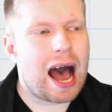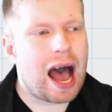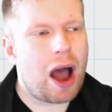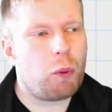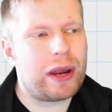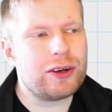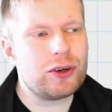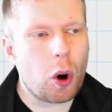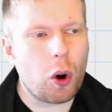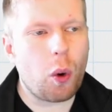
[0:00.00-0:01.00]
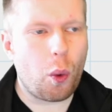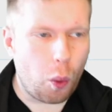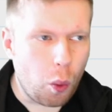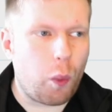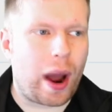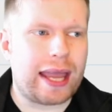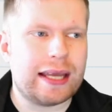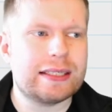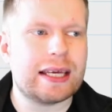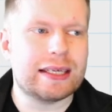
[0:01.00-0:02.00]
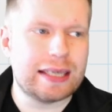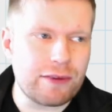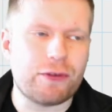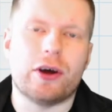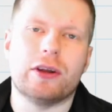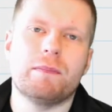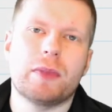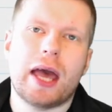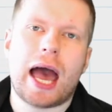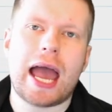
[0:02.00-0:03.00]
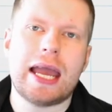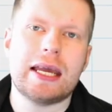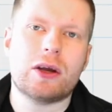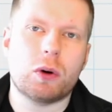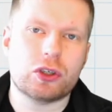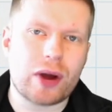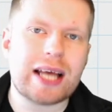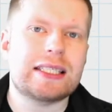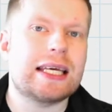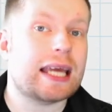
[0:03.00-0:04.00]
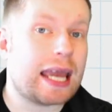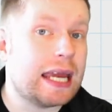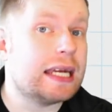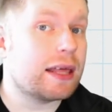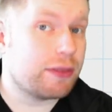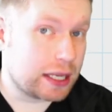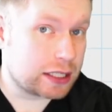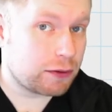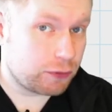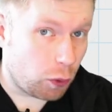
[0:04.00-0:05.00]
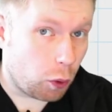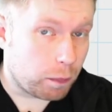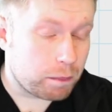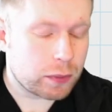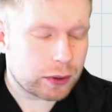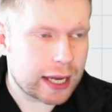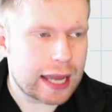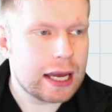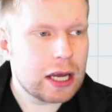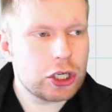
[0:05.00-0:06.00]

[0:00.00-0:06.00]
we're not always given a quadratic in this form, okay?